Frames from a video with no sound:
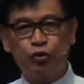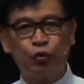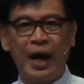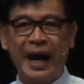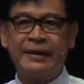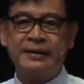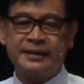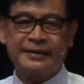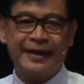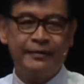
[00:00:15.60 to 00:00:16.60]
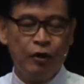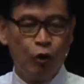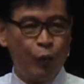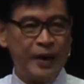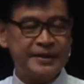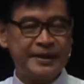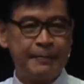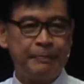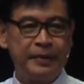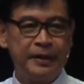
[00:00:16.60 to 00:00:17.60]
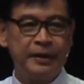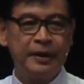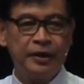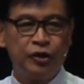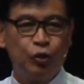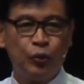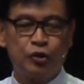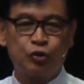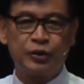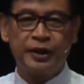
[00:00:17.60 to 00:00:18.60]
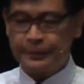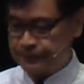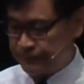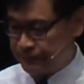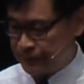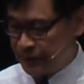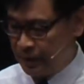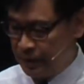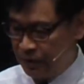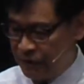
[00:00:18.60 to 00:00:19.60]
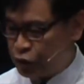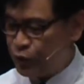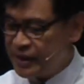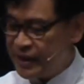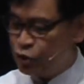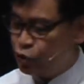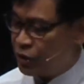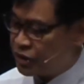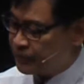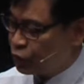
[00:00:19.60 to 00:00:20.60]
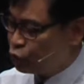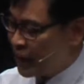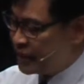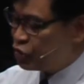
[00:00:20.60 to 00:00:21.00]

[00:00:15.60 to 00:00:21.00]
to understand what is happening in the world today. Verse 28, Joel chapter 2, and